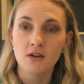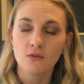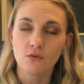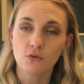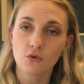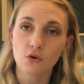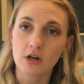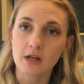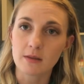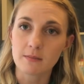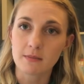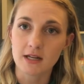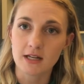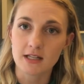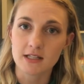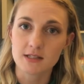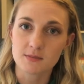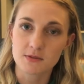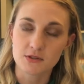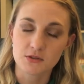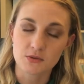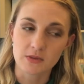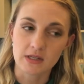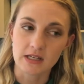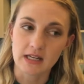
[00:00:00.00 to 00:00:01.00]
40 minutes
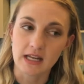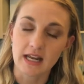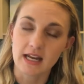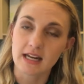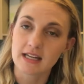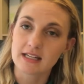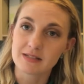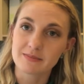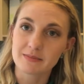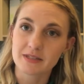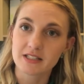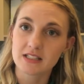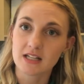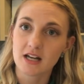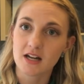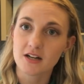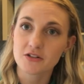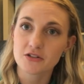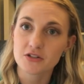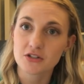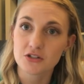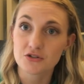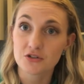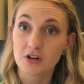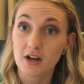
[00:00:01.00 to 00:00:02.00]
between getting to
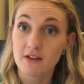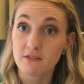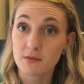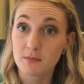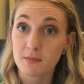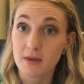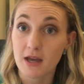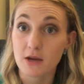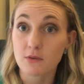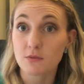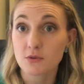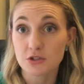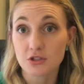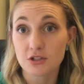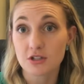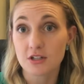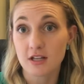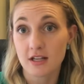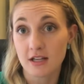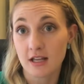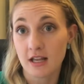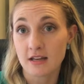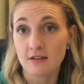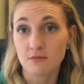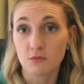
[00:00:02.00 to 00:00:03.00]
McDonald's and driving back,
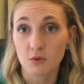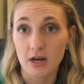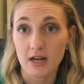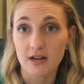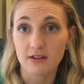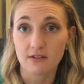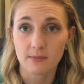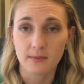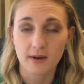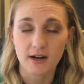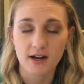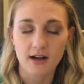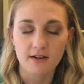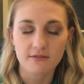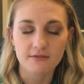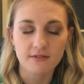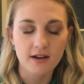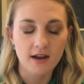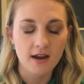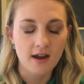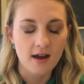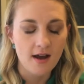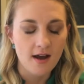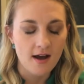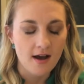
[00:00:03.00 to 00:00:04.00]
and waiting for my
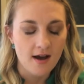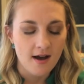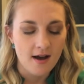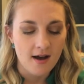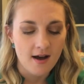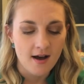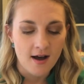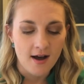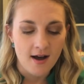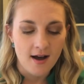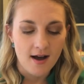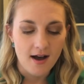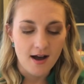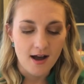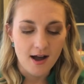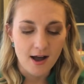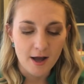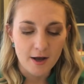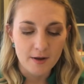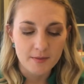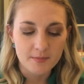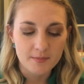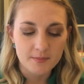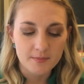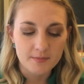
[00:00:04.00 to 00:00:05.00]
coffee.
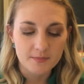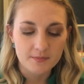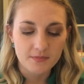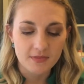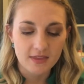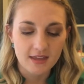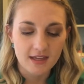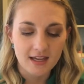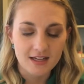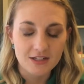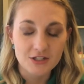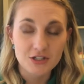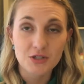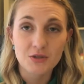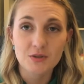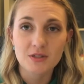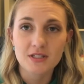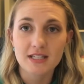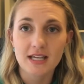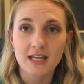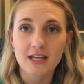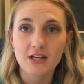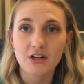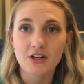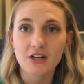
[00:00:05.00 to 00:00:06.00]
And she
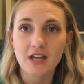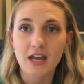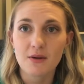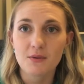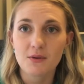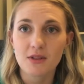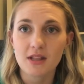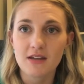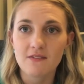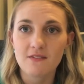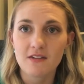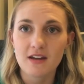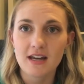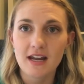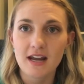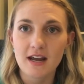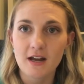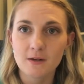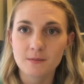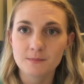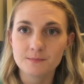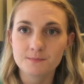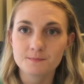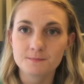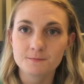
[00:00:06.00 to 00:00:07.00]
was like, okay, we're leaving
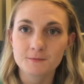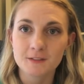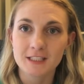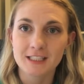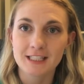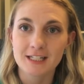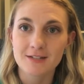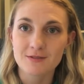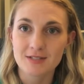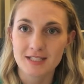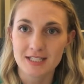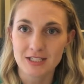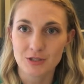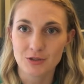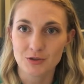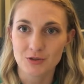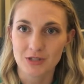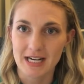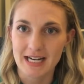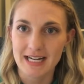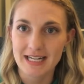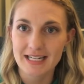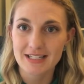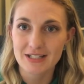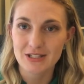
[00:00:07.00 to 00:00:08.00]
now. And I was like,
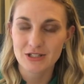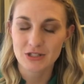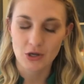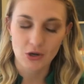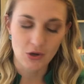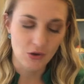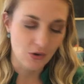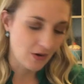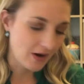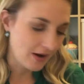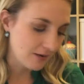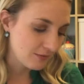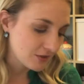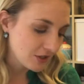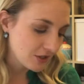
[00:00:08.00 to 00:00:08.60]
great. So